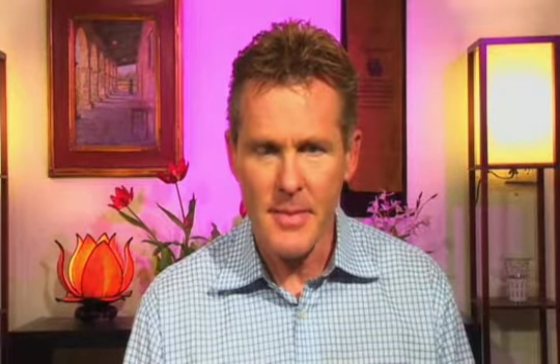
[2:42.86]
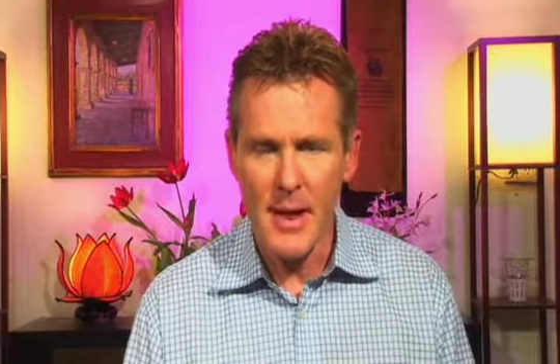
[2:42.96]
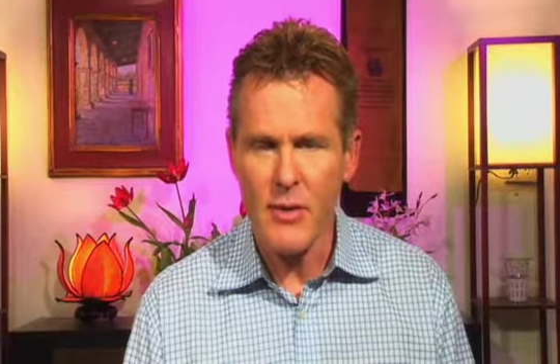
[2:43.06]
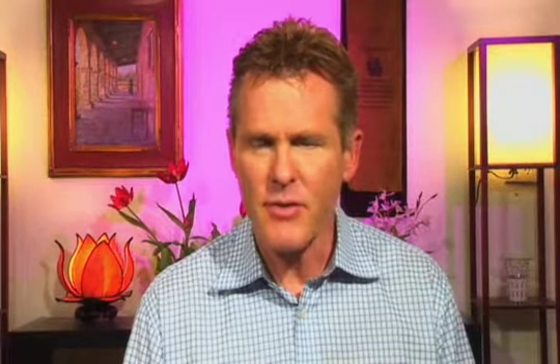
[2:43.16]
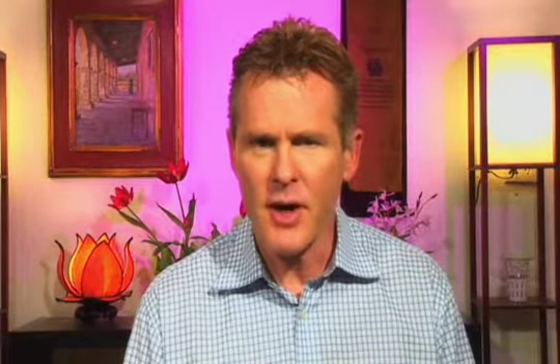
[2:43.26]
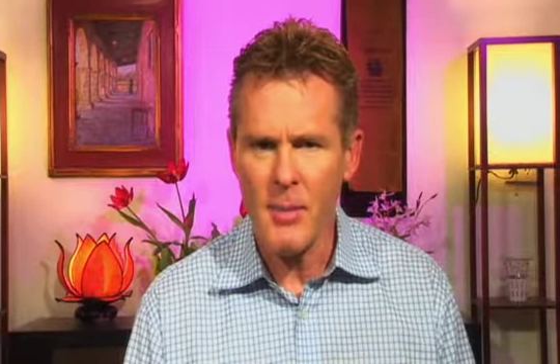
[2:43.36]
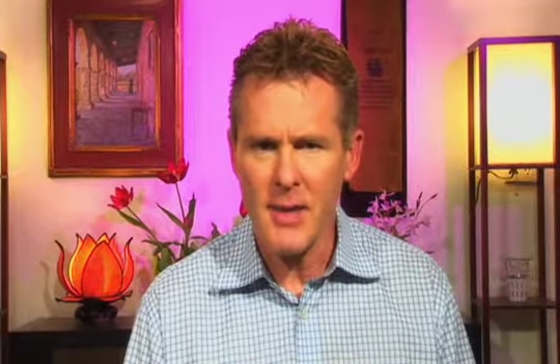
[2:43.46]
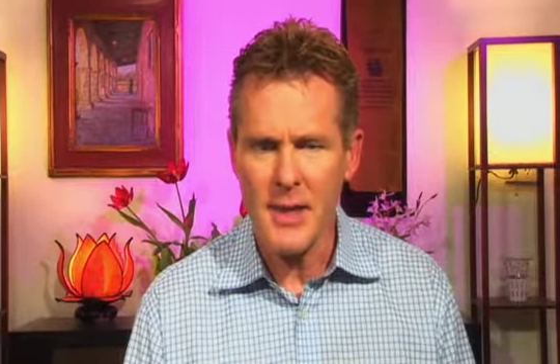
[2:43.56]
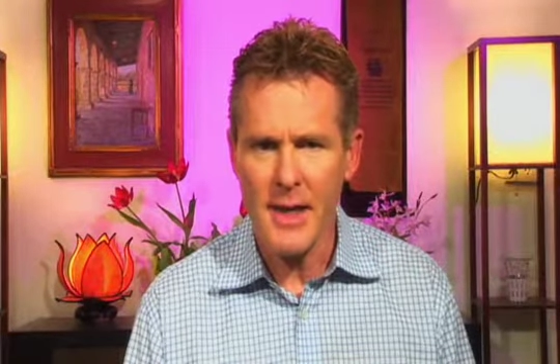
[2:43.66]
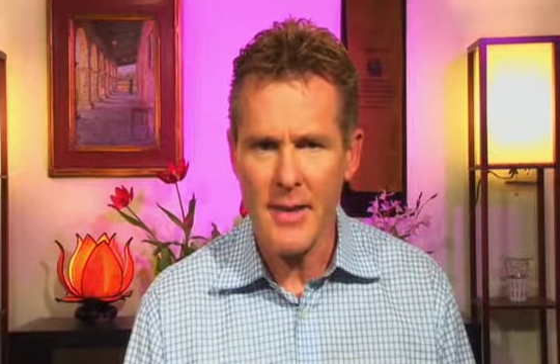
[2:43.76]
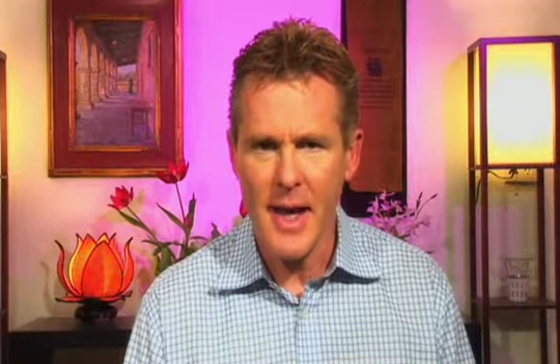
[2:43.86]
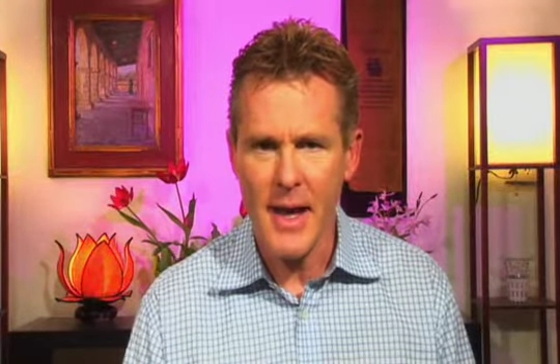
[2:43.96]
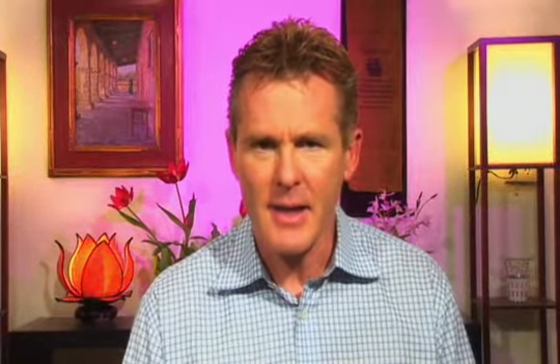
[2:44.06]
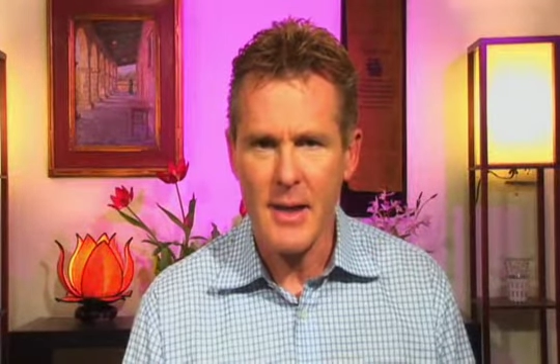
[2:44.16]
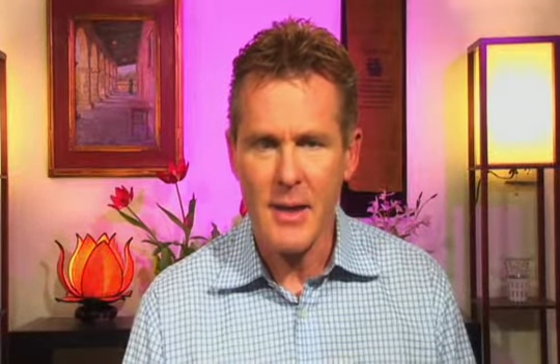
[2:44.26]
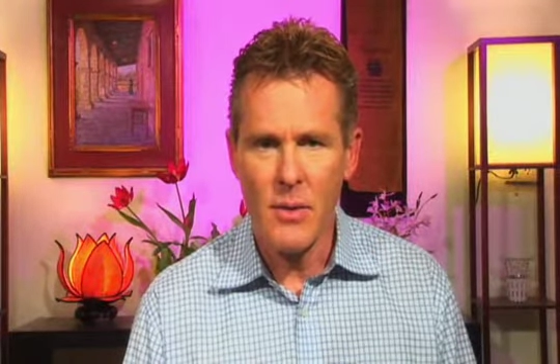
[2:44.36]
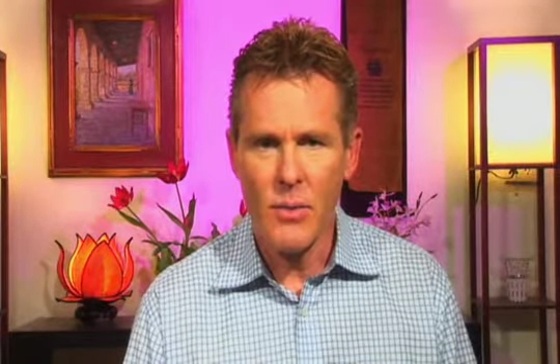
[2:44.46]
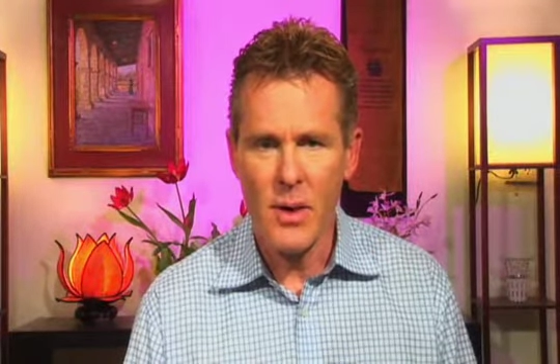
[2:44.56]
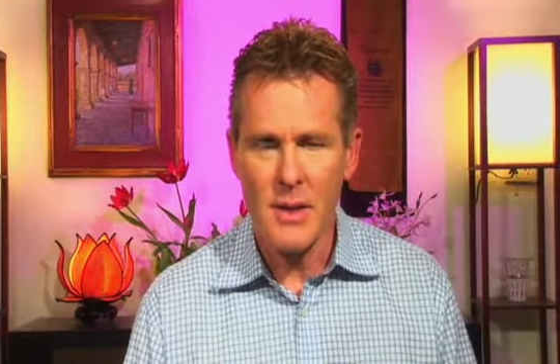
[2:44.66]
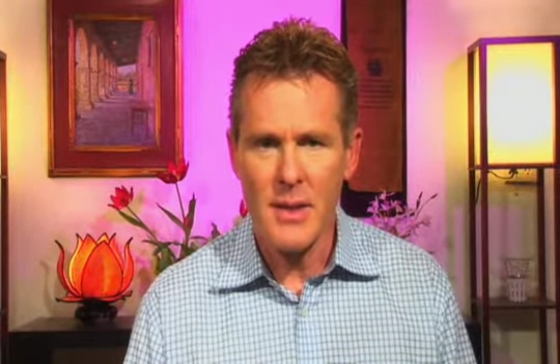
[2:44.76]
it was very much like that,
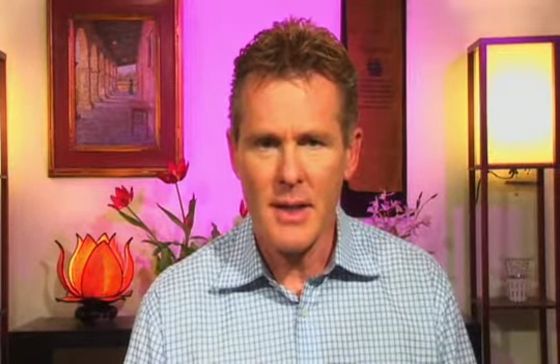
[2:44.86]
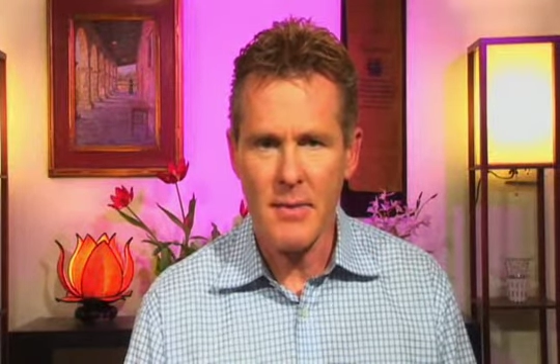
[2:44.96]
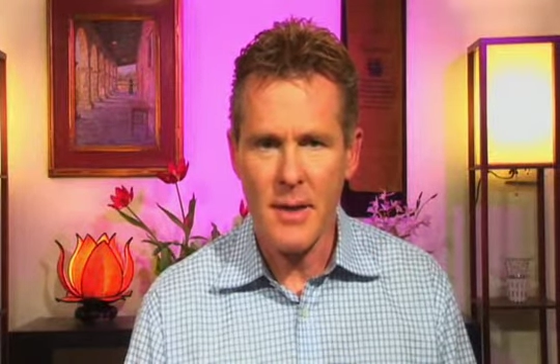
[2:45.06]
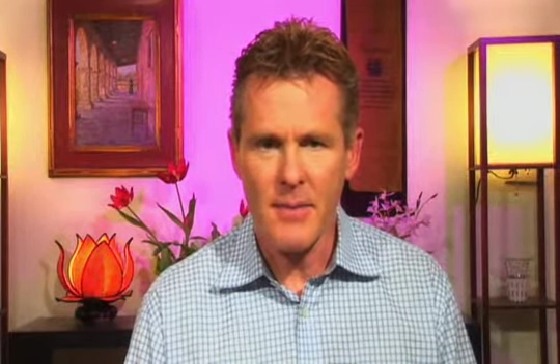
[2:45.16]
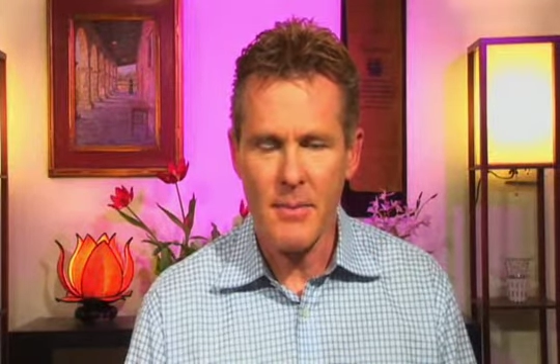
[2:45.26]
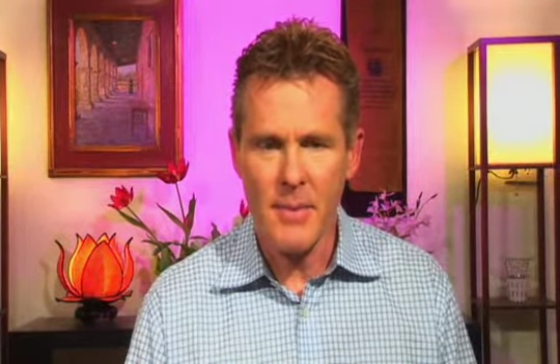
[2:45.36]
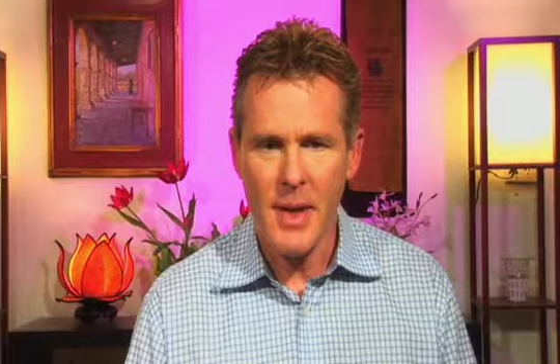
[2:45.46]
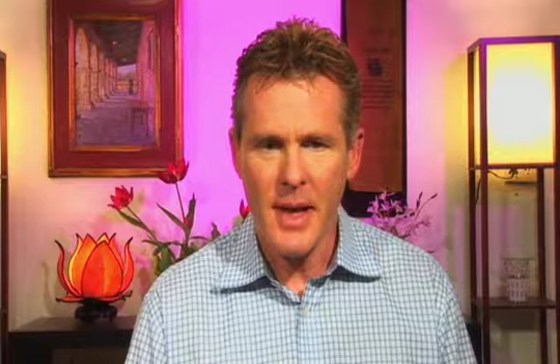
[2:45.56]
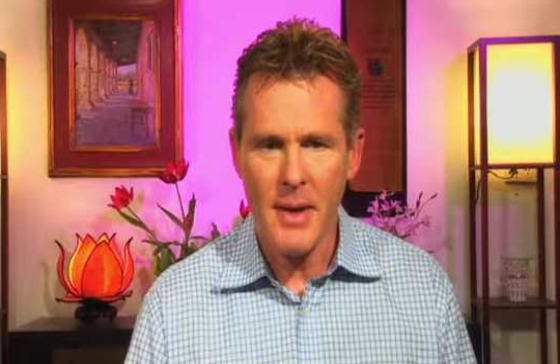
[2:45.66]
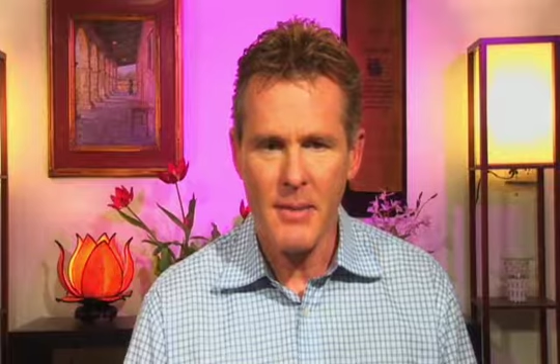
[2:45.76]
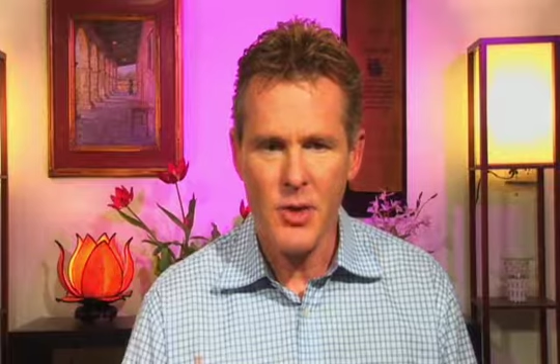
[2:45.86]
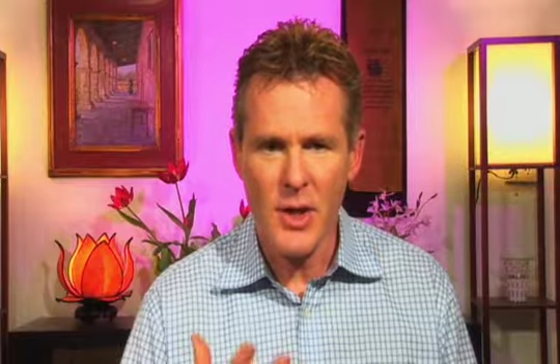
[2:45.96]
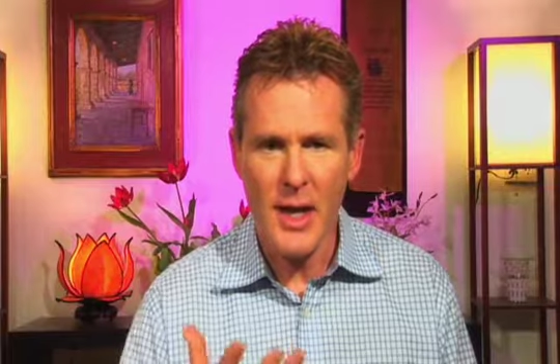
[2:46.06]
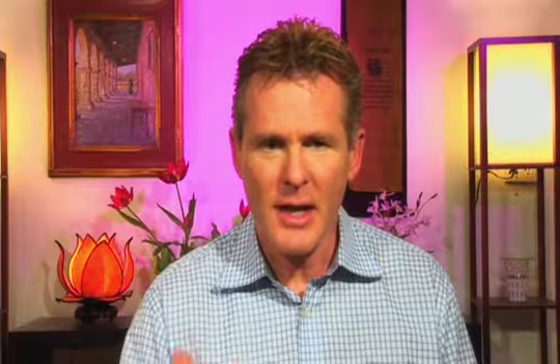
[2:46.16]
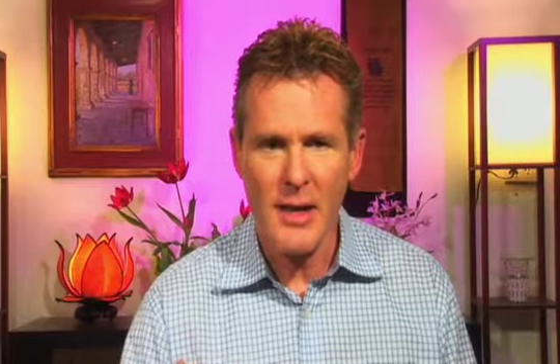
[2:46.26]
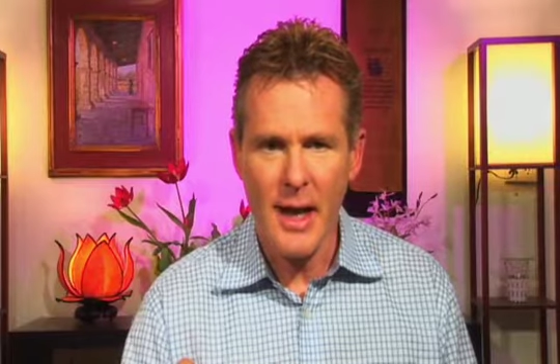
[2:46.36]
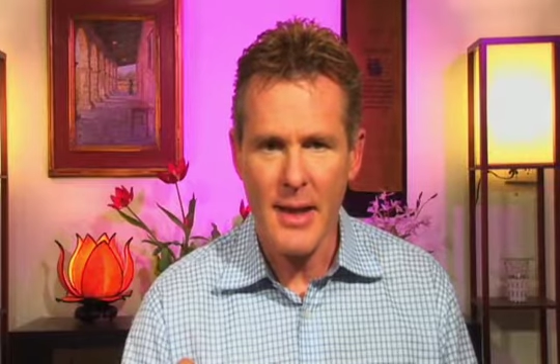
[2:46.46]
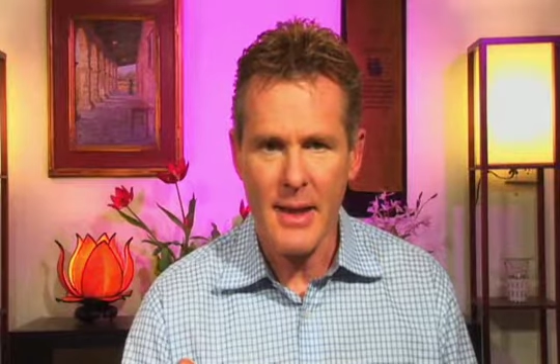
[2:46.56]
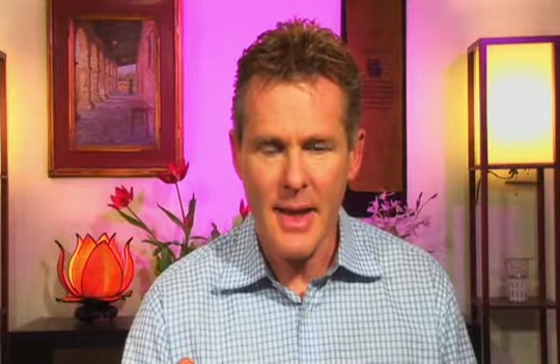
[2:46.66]
where instead of it shining light,